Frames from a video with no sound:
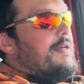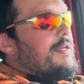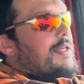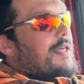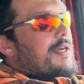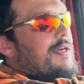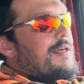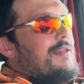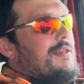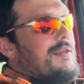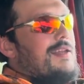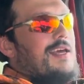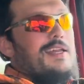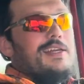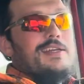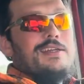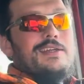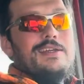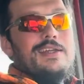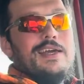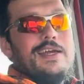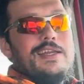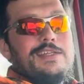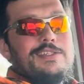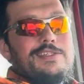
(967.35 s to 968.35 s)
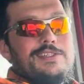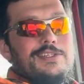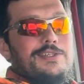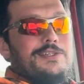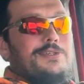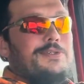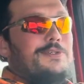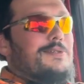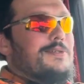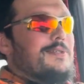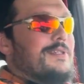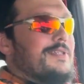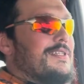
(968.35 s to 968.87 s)
Yeah, the
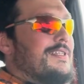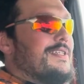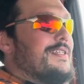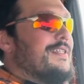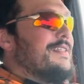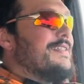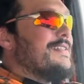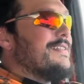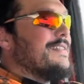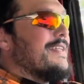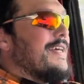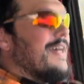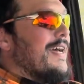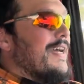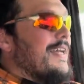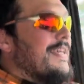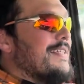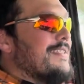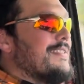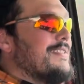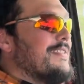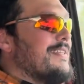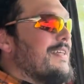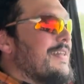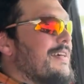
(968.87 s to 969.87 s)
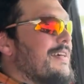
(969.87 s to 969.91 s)
92 is nice.